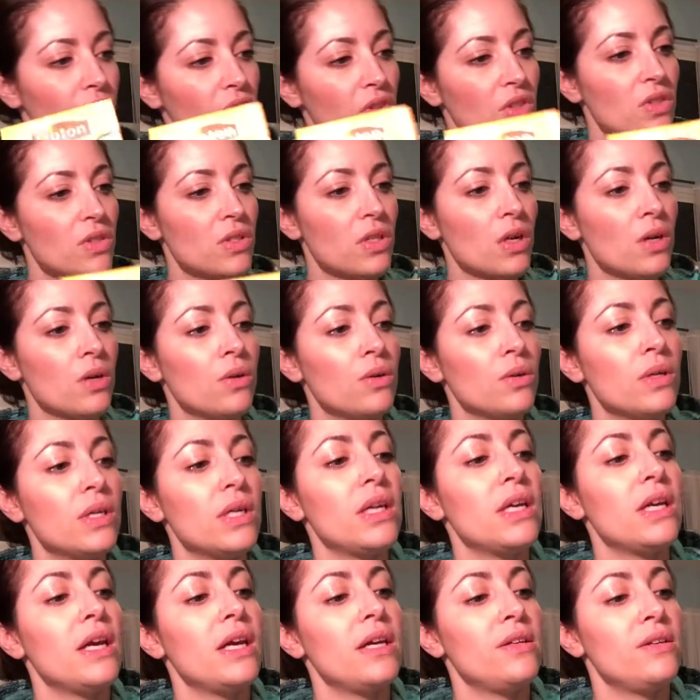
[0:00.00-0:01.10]
So
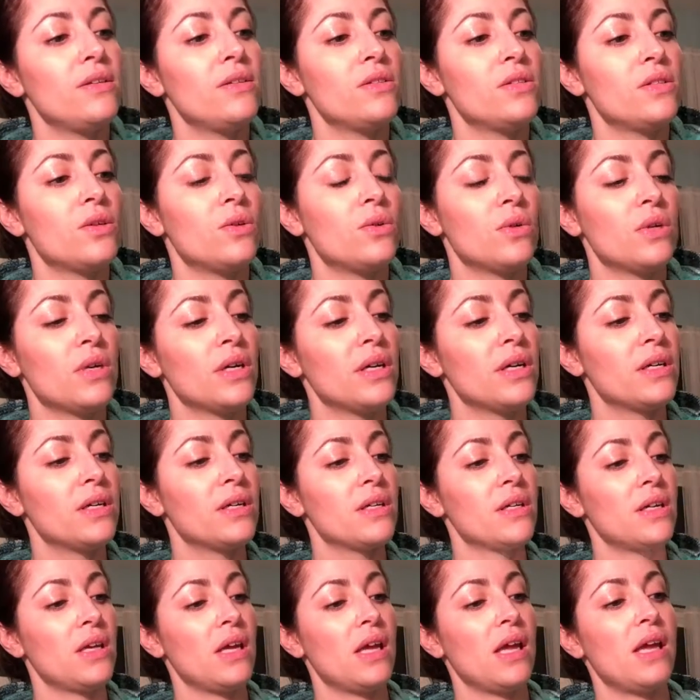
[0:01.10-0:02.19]
I do the soak,
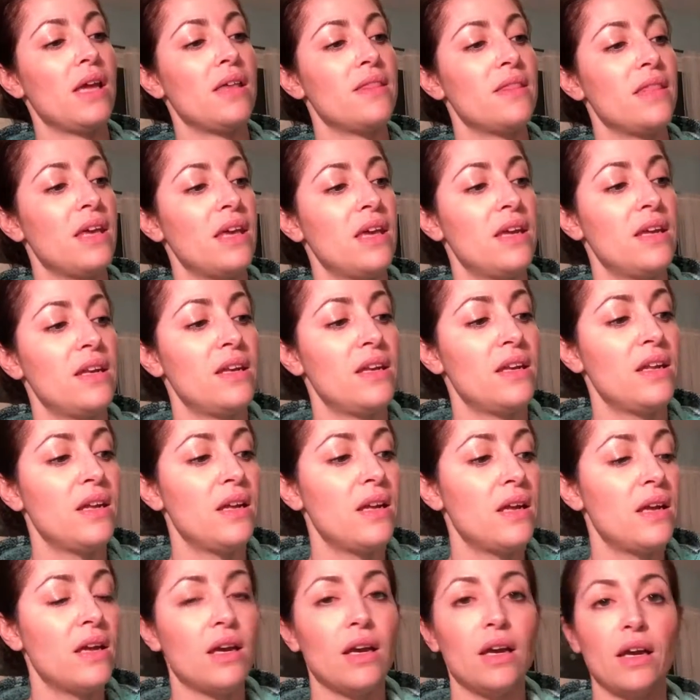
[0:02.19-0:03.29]
and then
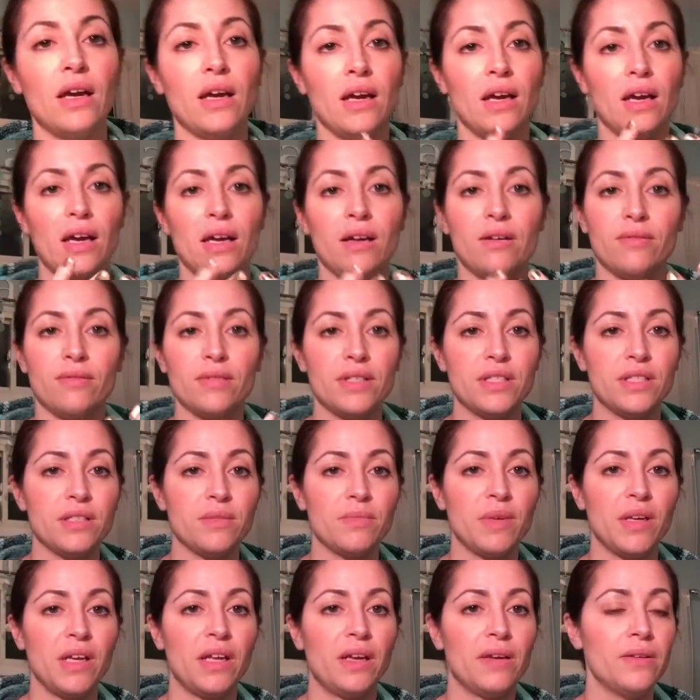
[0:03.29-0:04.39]
I rinse
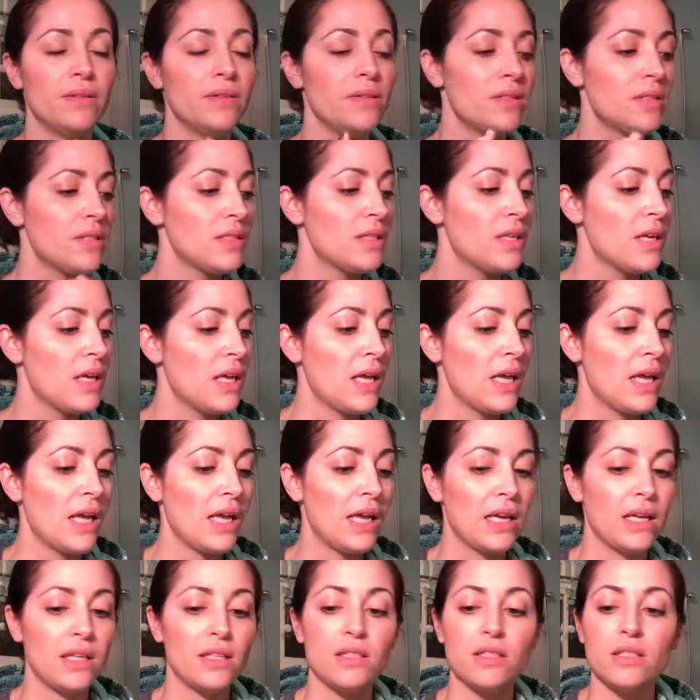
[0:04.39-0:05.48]
my nails.
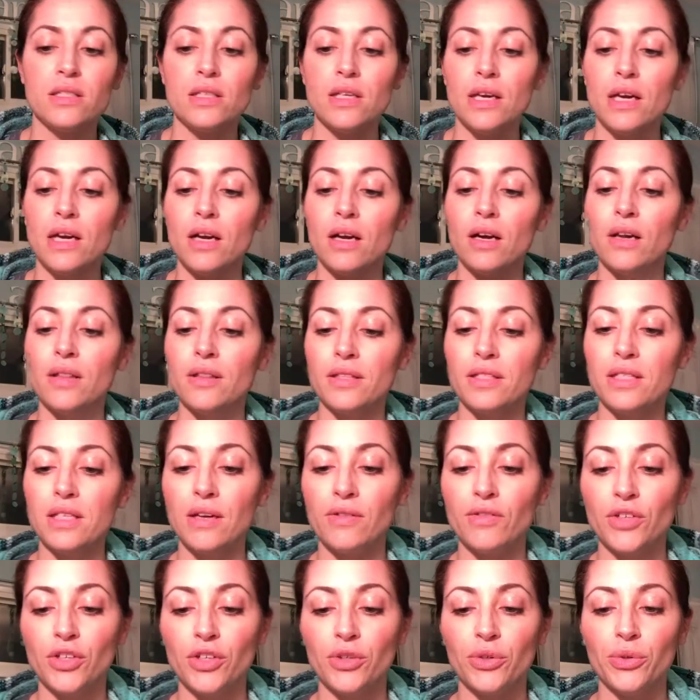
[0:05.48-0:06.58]
And this
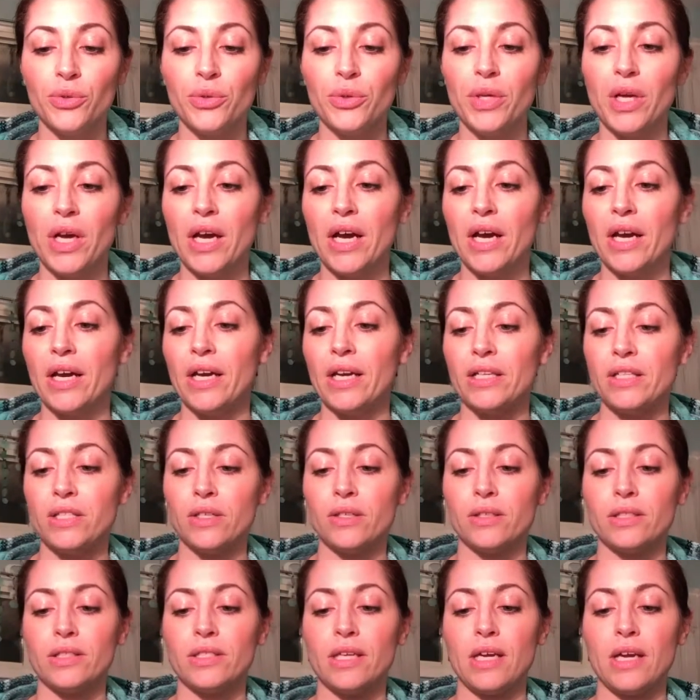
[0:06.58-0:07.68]
afternoon, I
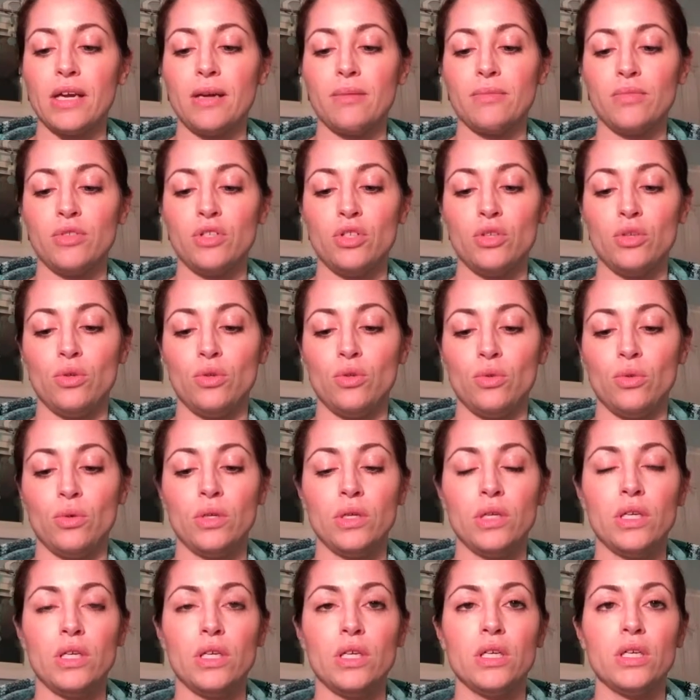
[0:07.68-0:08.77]
took the time
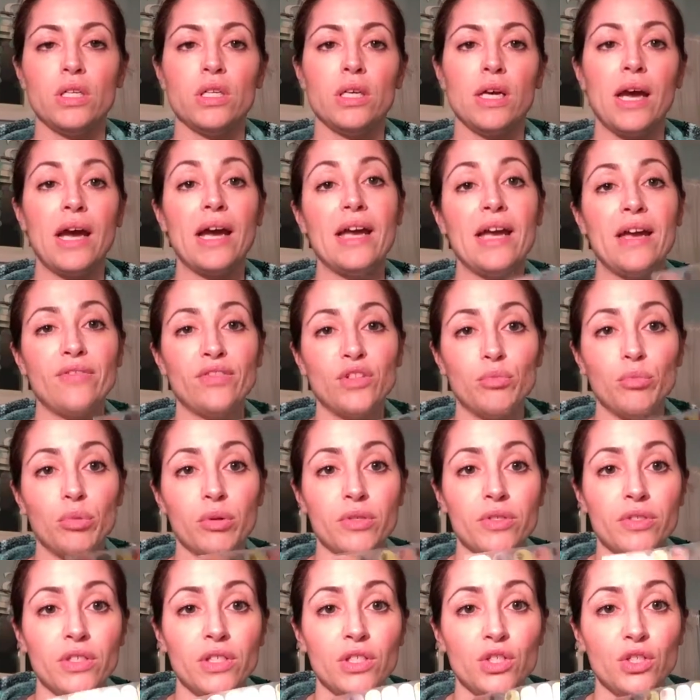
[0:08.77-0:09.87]
I have to
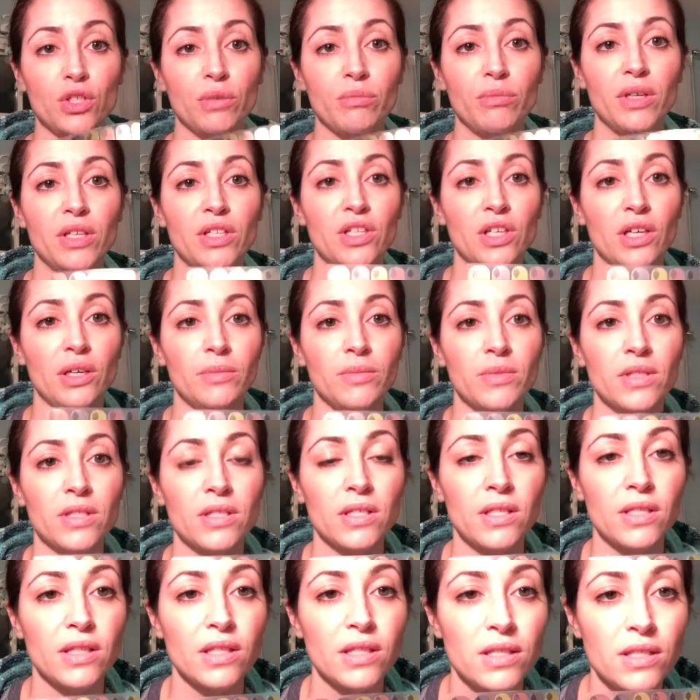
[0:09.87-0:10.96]
personally trim my jams.
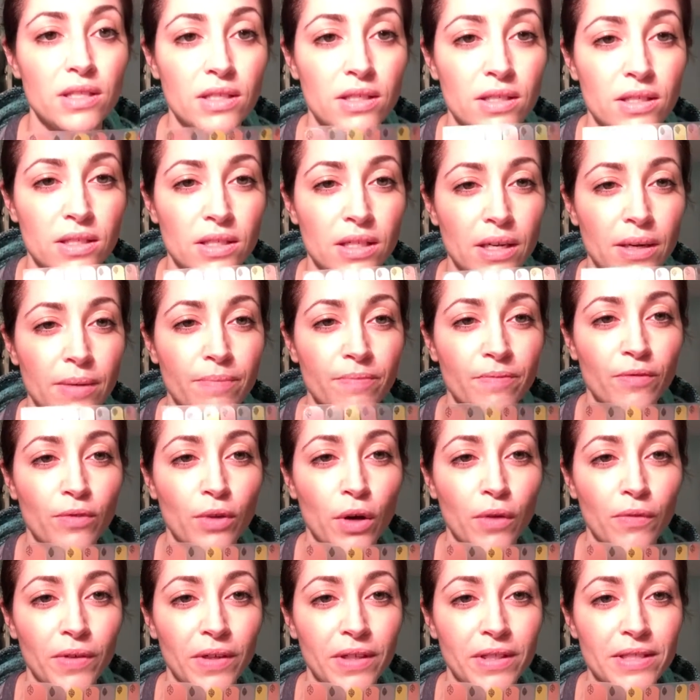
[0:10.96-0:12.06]
This is Fall
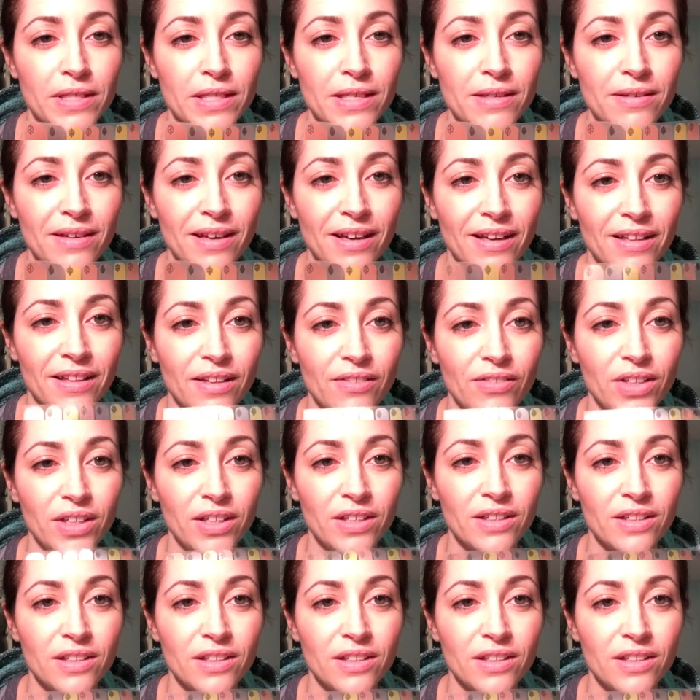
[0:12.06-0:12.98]
Fancy. I love it.